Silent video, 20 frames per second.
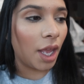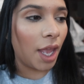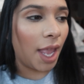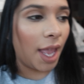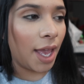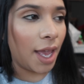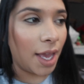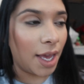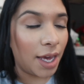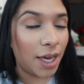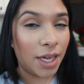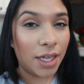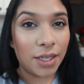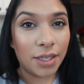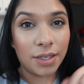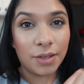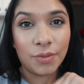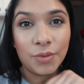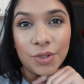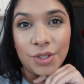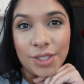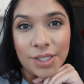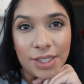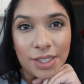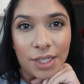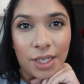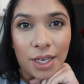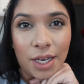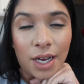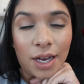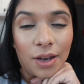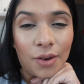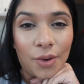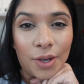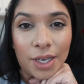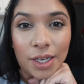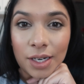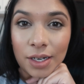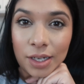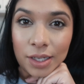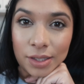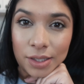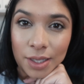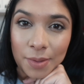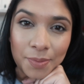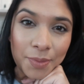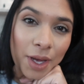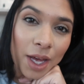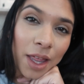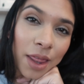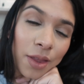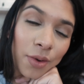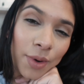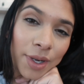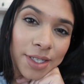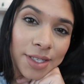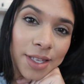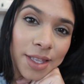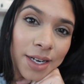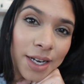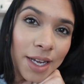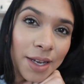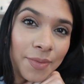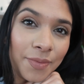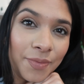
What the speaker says: and then we'll just see how it holds up the rest of the day.